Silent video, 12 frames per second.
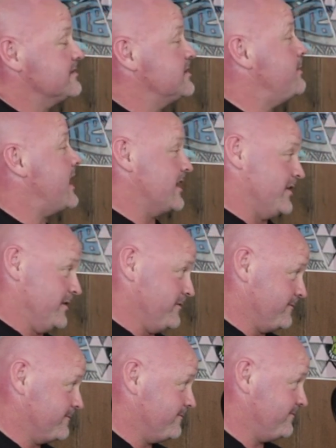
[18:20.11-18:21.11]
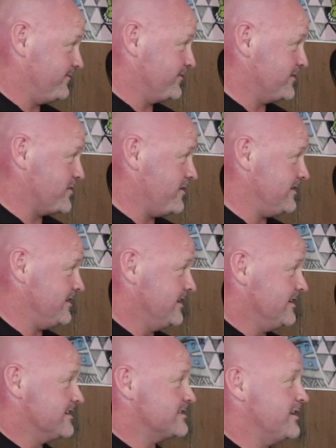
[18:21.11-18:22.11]
Tobacco, all right?
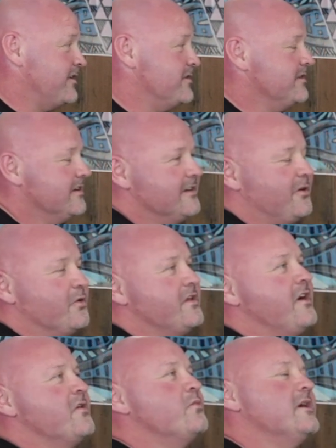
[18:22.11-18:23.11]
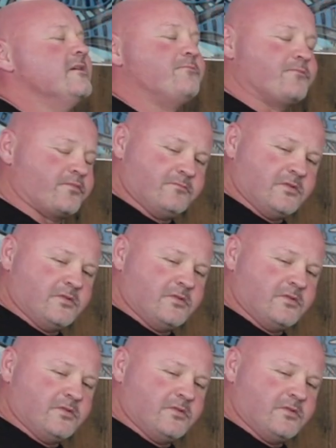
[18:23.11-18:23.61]
So although we're